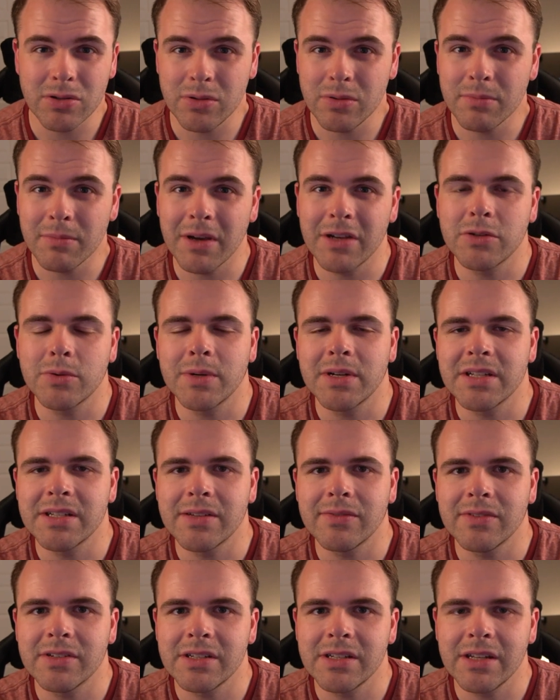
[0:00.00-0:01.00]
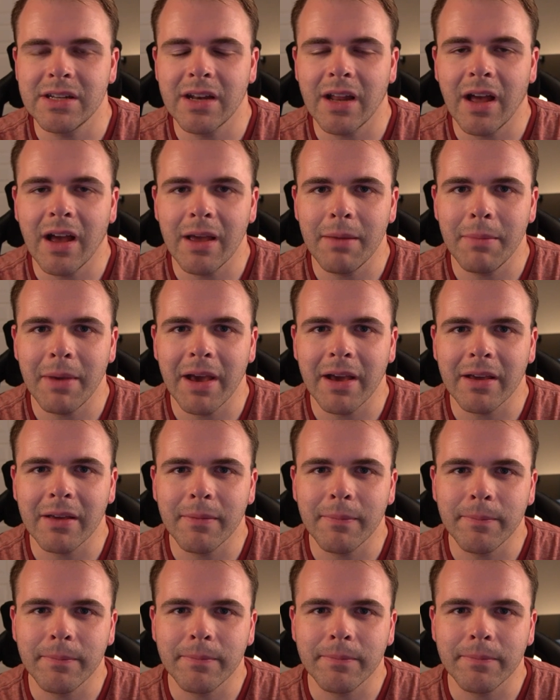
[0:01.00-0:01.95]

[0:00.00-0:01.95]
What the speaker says: to my 2017 iMac.